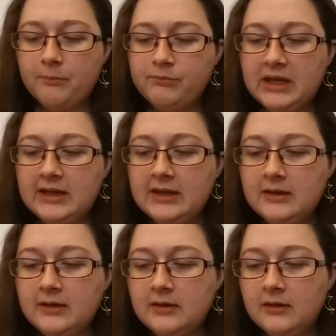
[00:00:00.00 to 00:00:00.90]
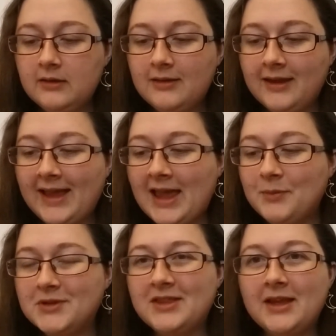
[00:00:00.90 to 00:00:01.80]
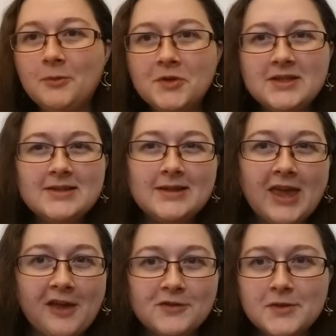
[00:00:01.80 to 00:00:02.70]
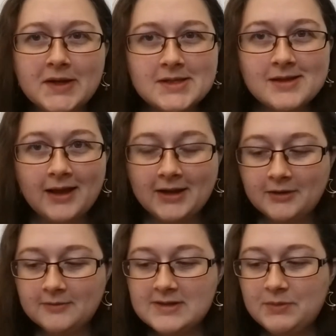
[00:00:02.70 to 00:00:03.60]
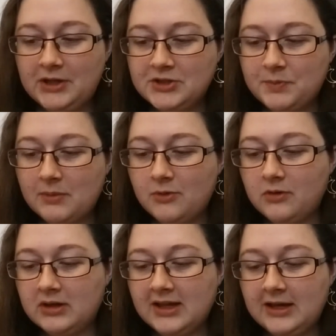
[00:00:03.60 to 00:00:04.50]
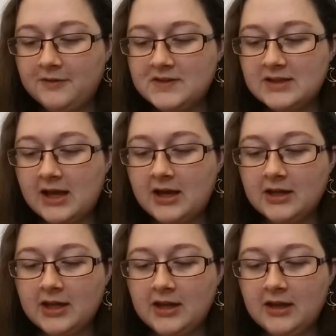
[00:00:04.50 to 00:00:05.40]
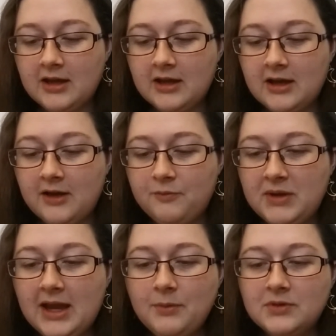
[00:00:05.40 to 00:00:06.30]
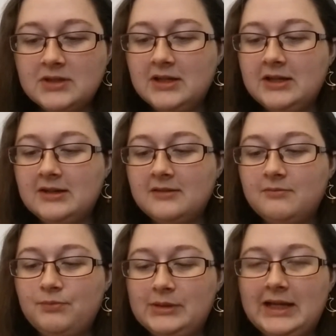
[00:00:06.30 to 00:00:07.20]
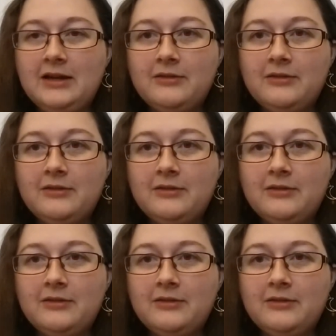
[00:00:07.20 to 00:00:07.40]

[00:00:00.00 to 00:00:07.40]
being like able to think, well, this is a gift, so I can splurge a bit more on gifts. I have been able to play